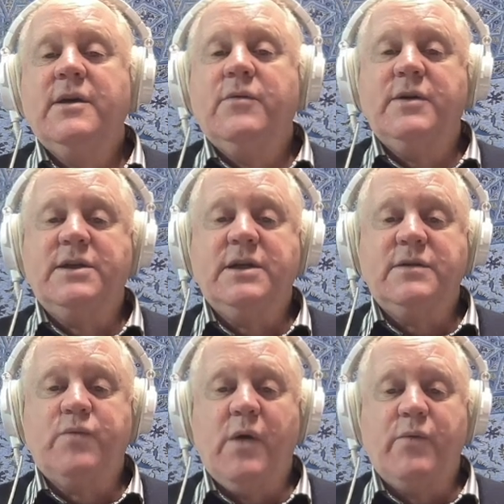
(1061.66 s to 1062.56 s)
which
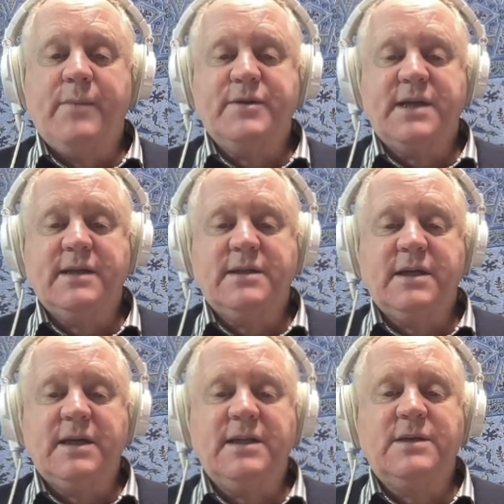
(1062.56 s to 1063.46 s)
is well represented
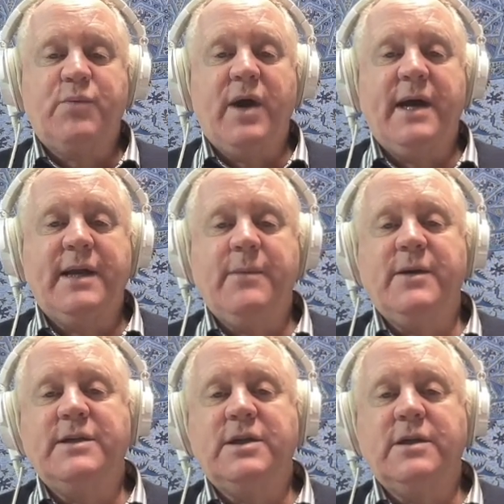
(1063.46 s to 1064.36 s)
in this Praat
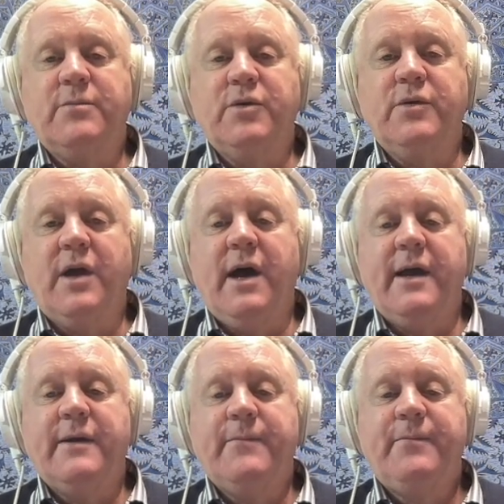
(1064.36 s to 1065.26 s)
image in the blue
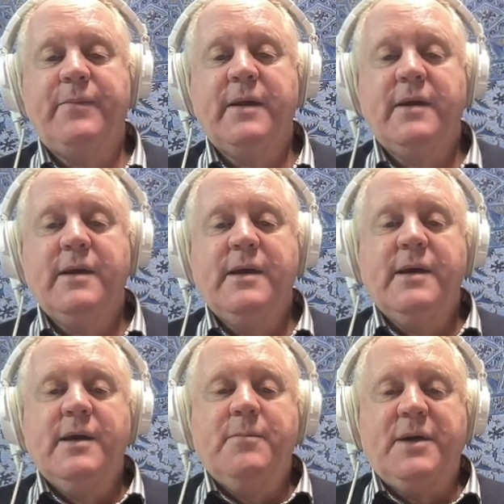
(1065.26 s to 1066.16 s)
line.
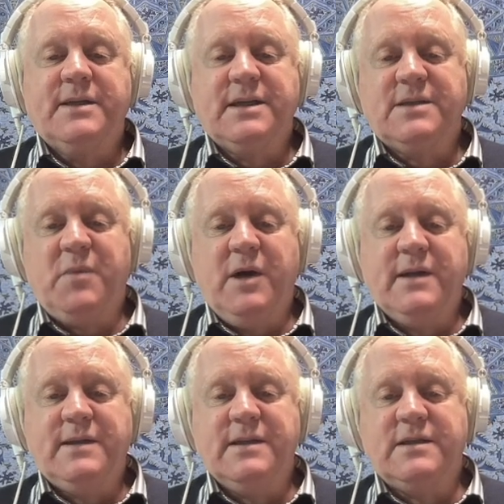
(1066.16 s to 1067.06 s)
But
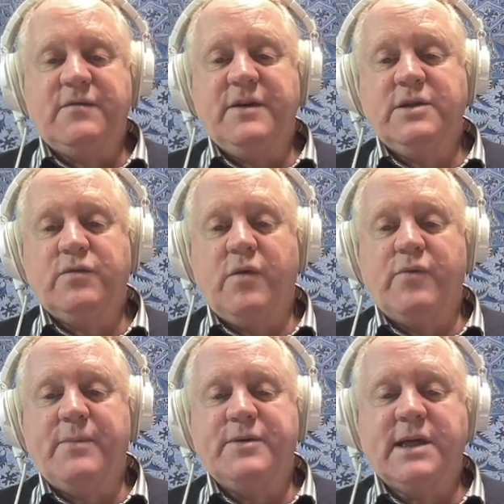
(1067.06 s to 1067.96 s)
despite this visual
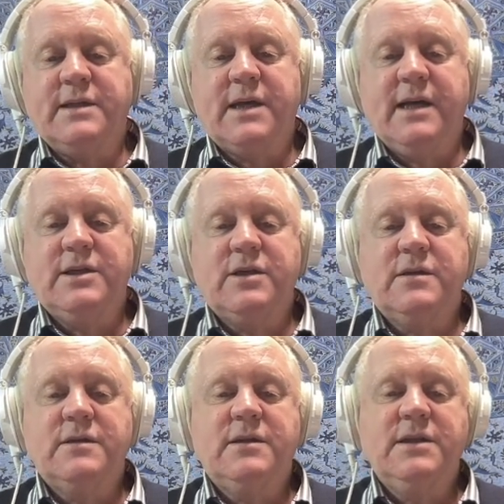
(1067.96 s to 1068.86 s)

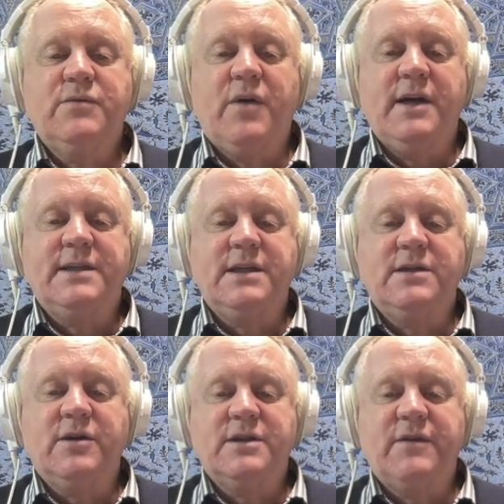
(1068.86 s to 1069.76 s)
representation, this rise is
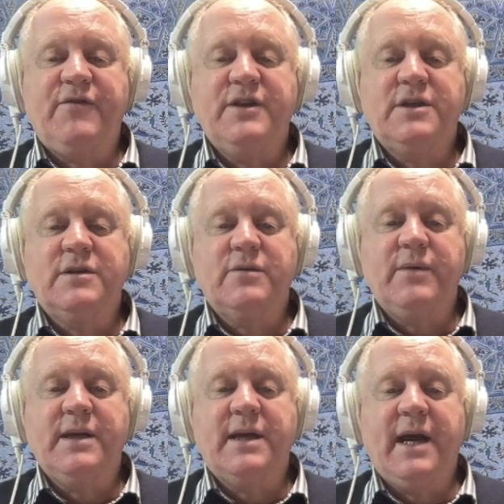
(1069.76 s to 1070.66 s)
not sufficient to
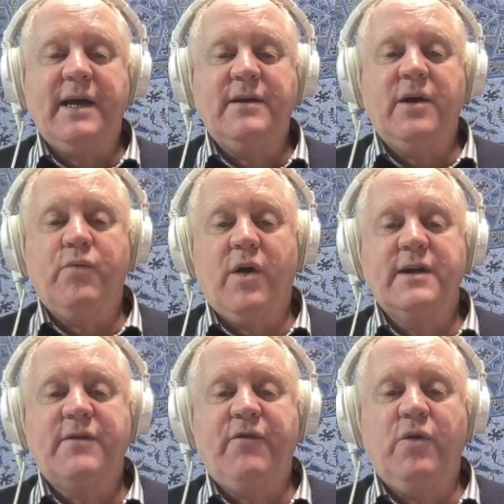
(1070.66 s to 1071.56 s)
indicate a
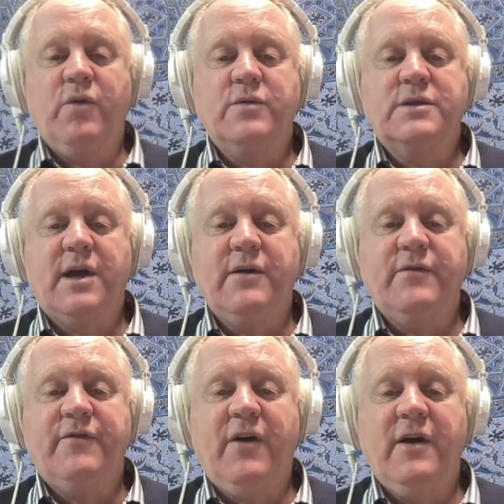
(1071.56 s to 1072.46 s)
rise-fall
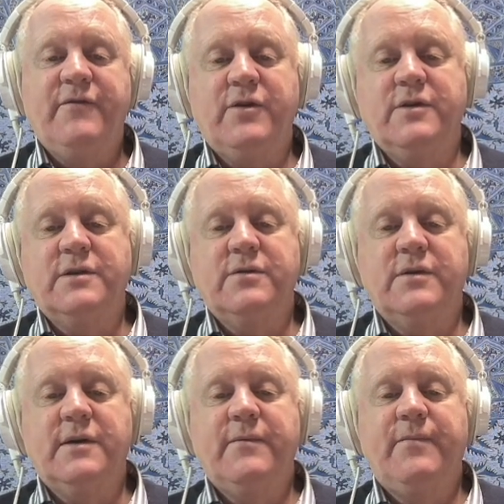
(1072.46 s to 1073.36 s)
tone 5 contour.